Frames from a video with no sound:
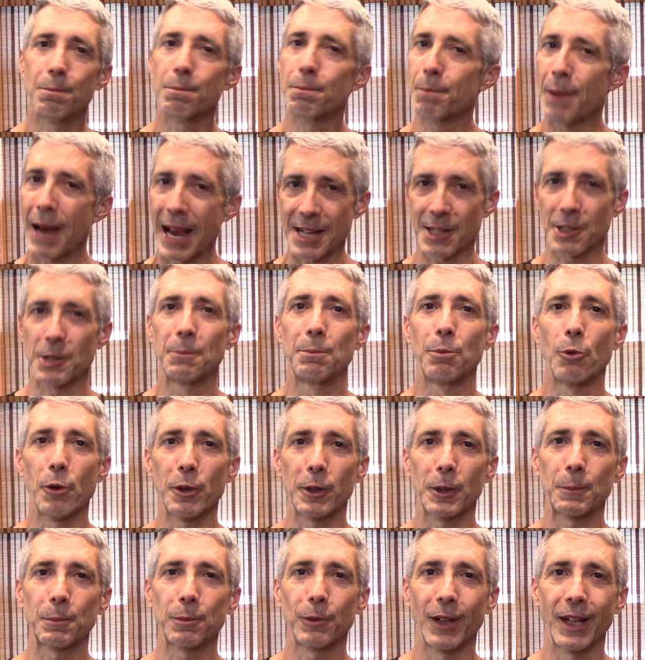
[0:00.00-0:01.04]
past the
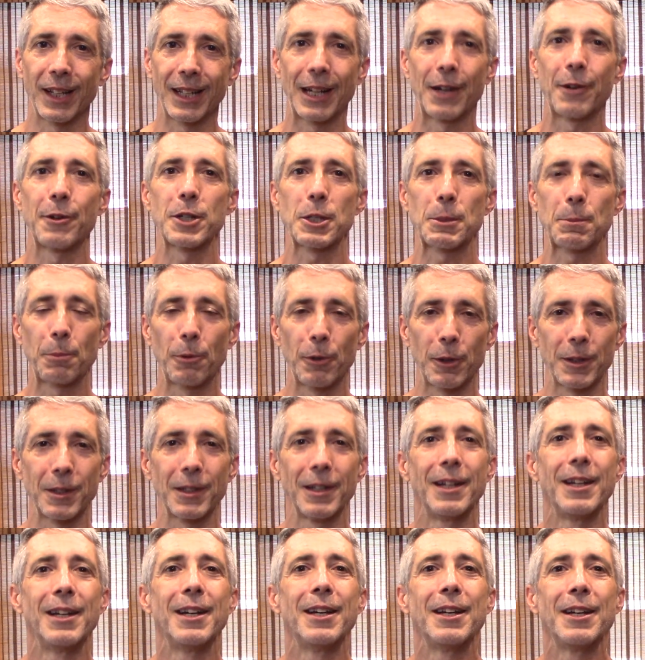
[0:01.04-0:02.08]
boilerplate, I always put
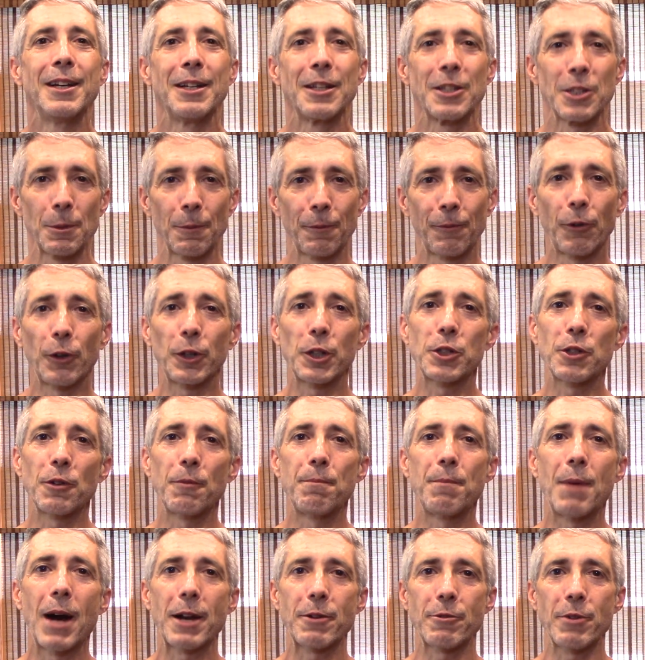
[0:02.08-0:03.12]
some footage of
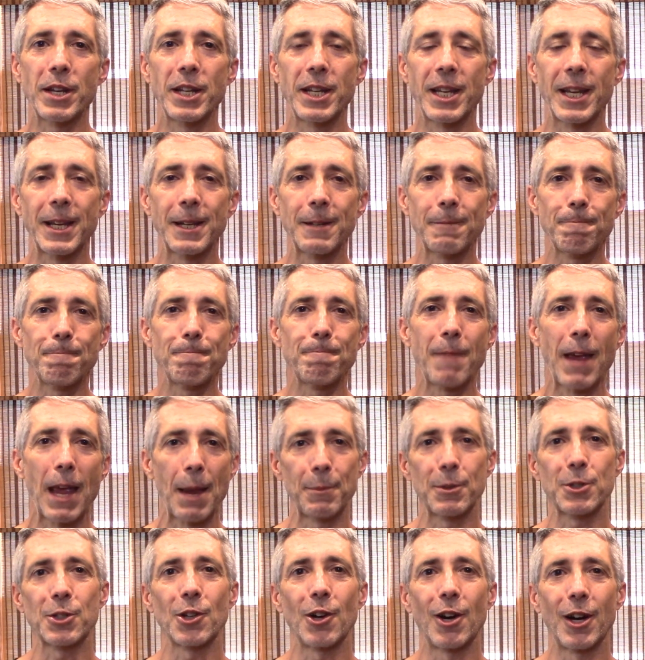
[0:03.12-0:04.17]
my reading
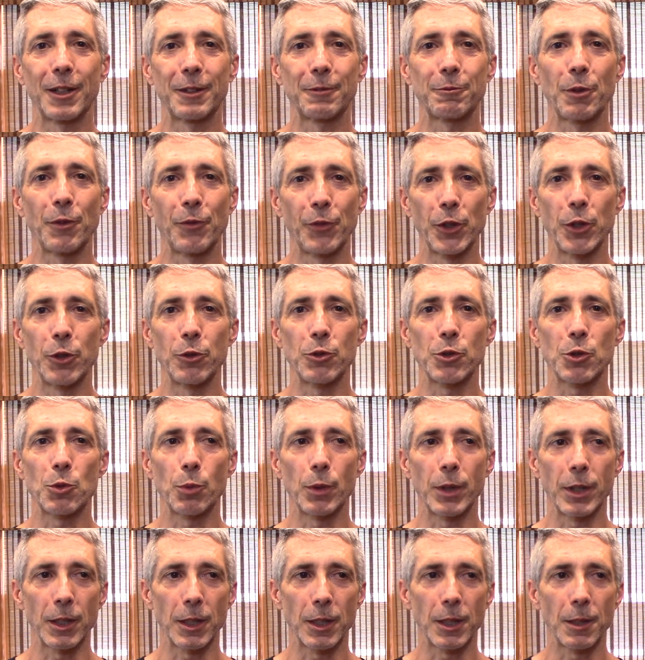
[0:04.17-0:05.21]
Amazon reviews
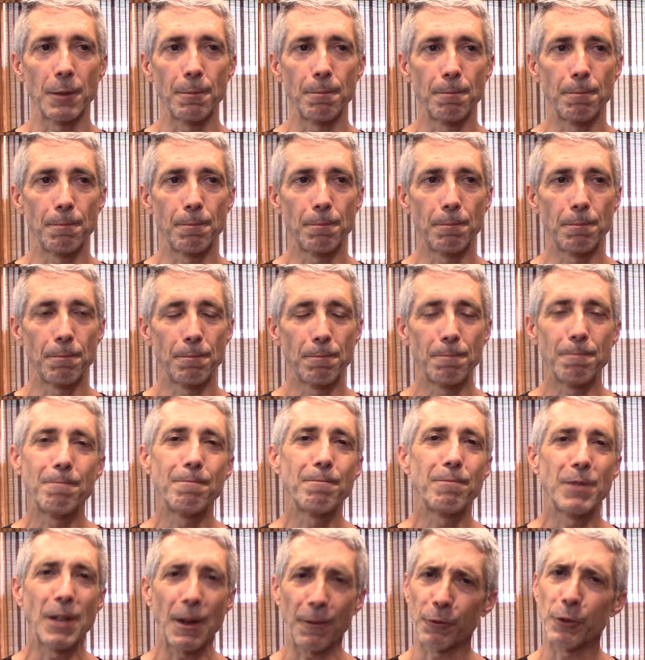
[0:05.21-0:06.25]
with
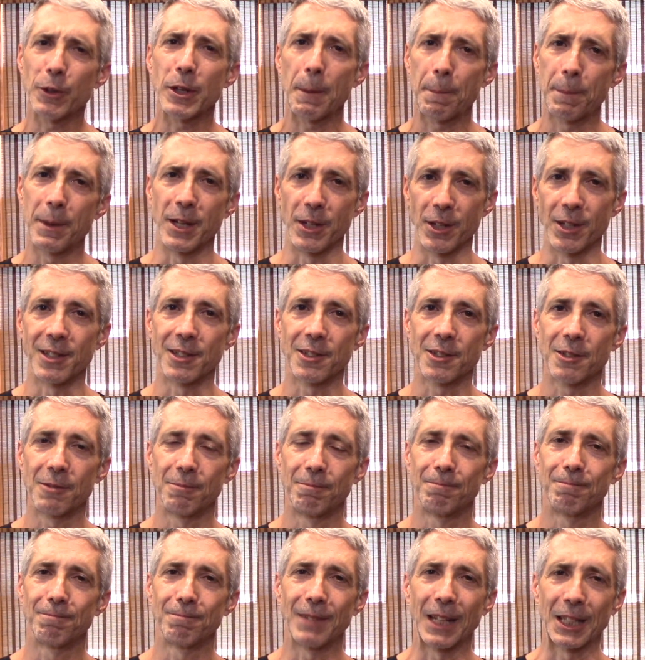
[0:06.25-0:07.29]
differing opinions,
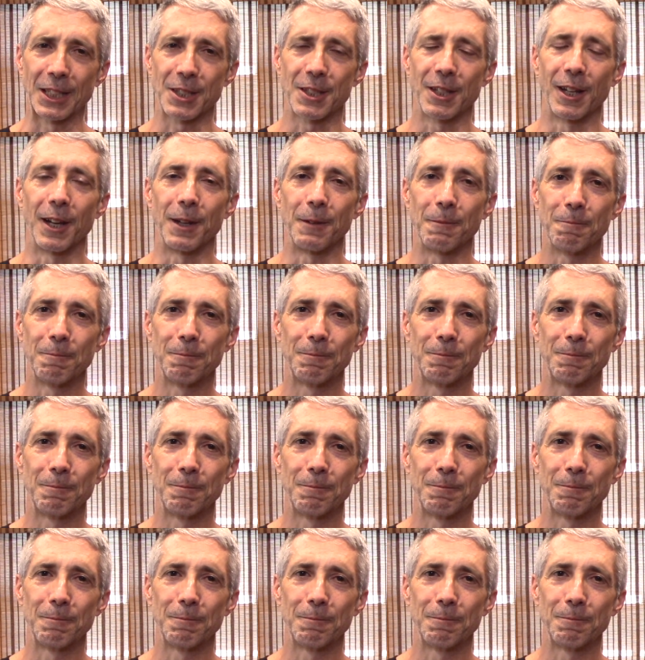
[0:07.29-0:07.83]
let's say.